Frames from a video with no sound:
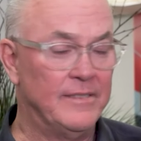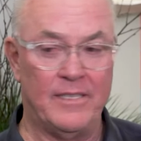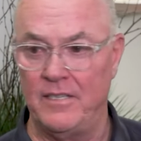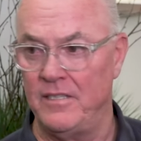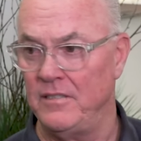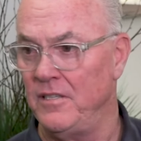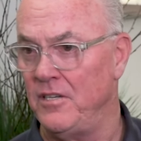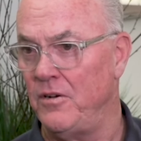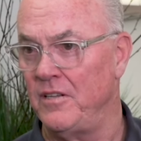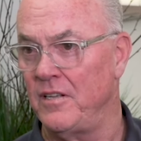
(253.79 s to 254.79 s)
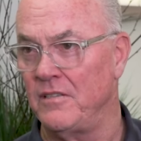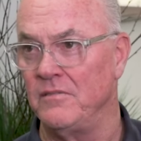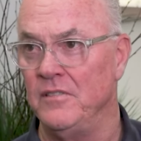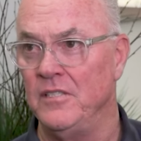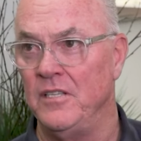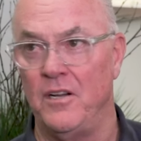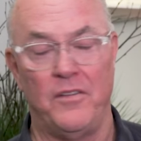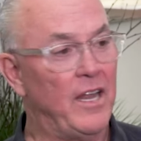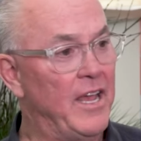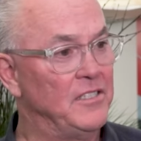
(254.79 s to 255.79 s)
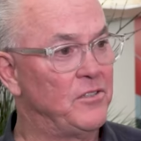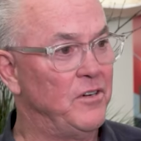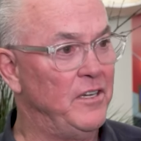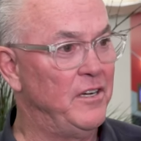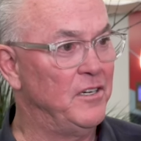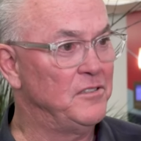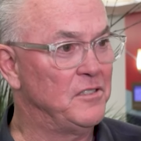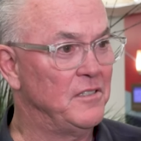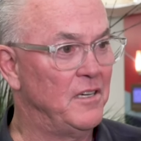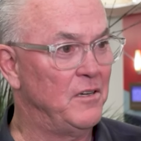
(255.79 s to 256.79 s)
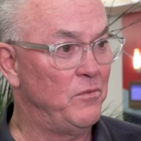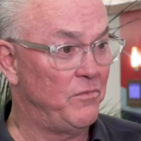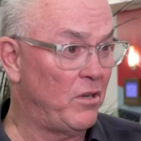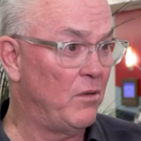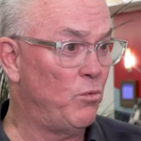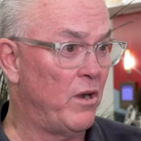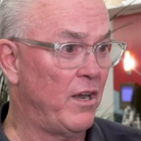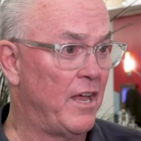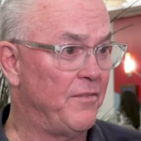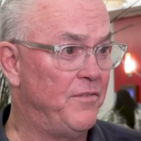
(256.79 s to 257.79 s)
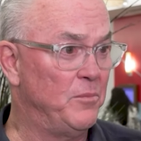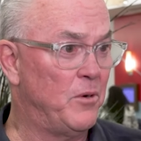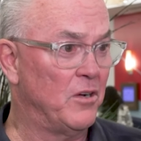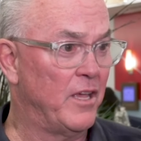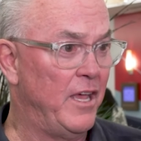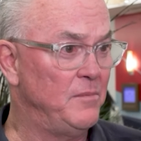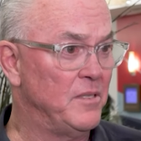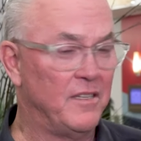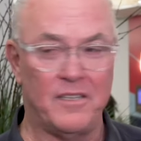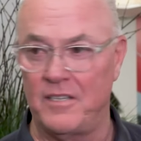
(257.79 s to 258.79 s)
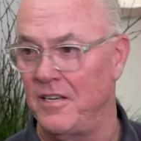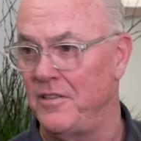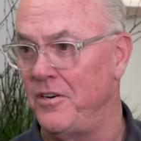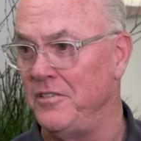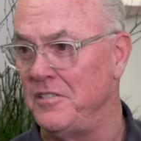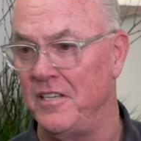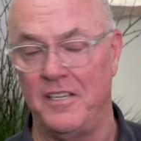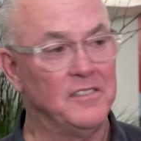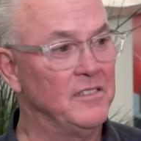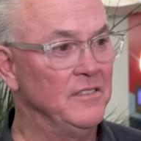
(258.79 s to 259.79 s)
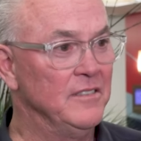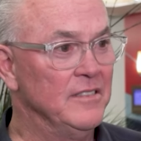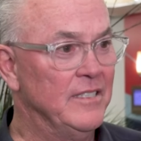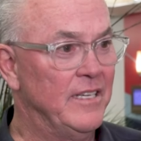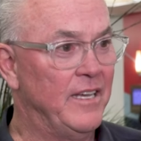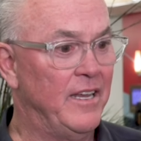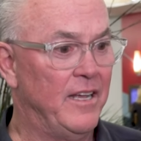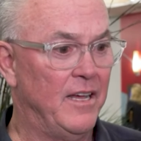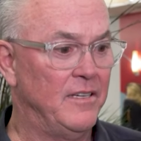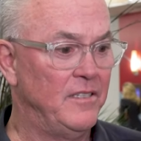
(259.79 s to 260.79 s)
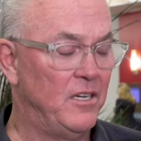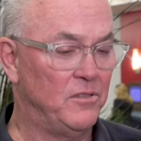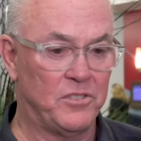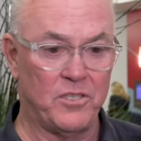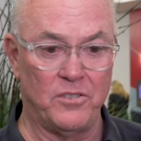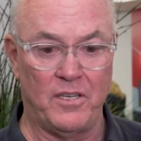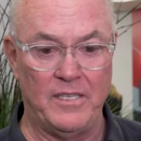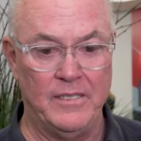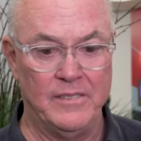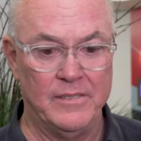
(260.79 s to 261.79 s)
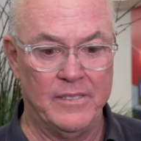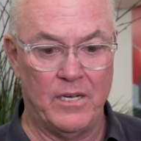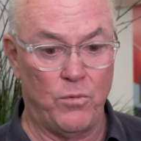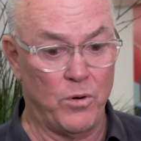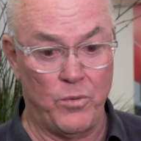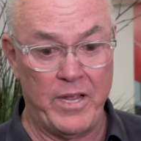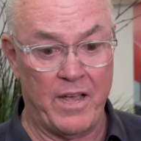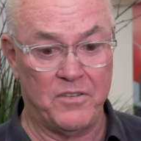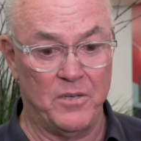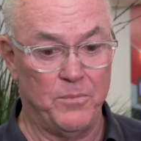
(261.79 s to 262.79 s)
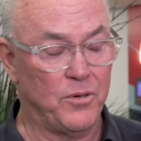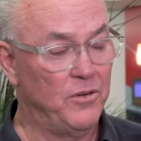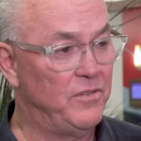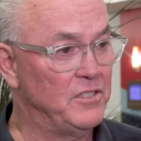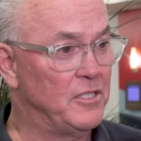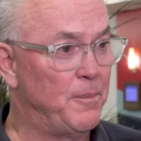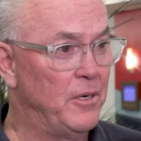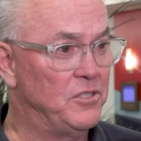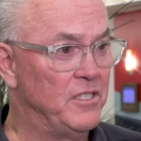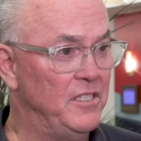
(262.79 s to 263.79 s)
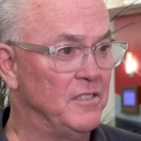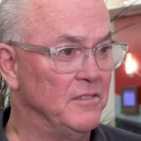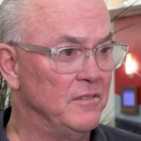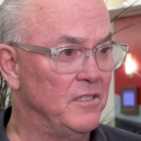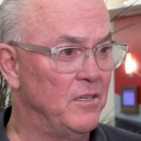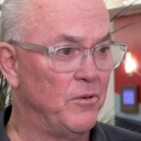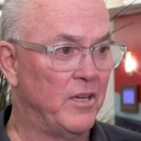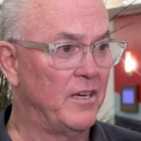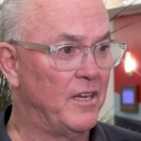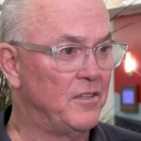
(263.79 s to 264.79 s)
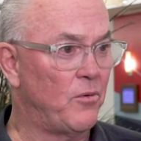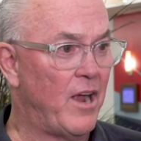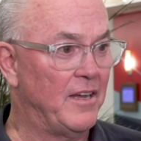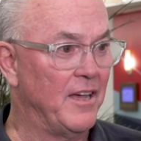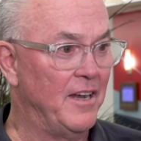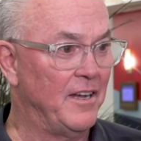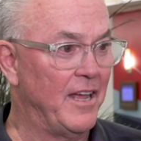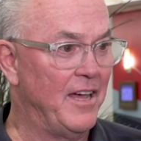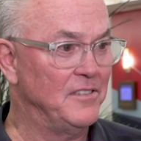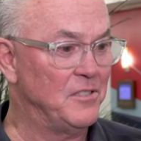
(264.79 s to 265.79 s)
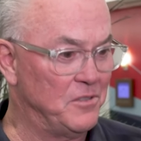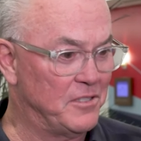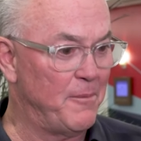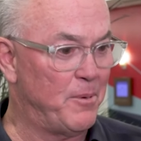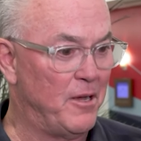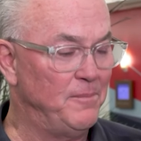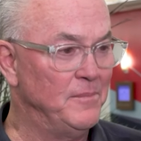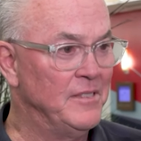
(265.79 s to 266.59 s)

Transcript: Uh, you know, I think, you know, the last three years, uh, won a lot of football games. I think uh, 36, and uh, you know, certainly, uh, where we have to improve is the postseason. You know, we're going to get the right kind of guys who step up